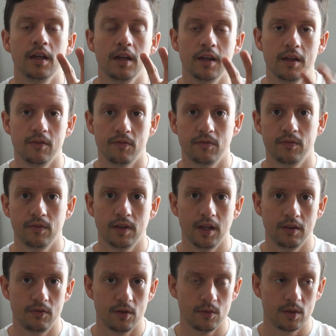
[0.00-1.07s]

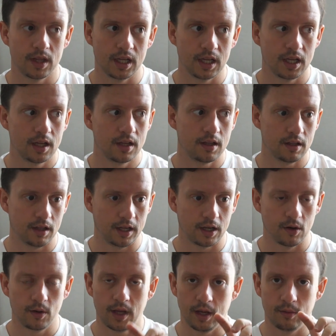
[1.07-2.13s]
if you think like,
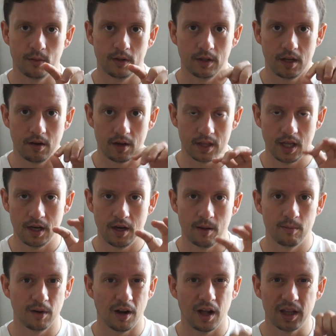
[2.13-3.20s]
okay, well, hearing that
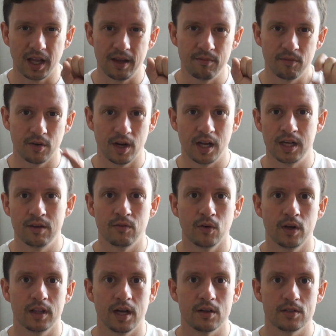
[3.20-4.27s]
number, I'll aim for
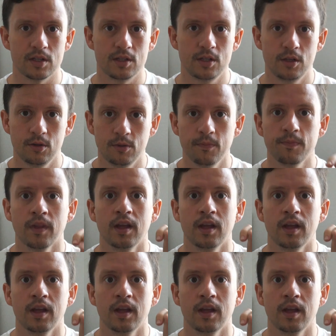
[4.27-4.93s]
94,000 too,